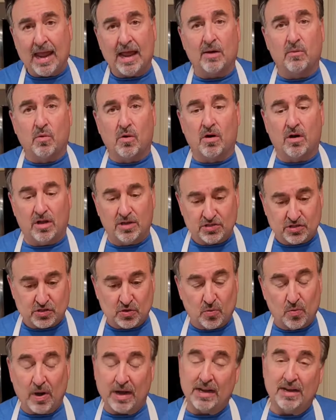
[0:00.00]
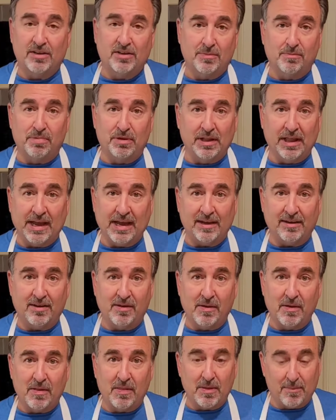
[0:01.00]
and we're also ready to
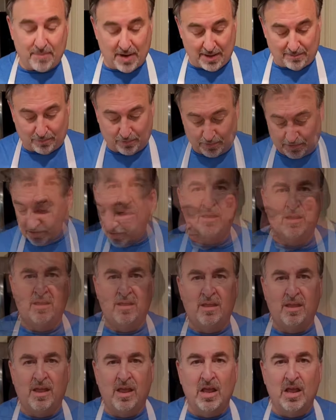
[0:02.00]
plate the peppers.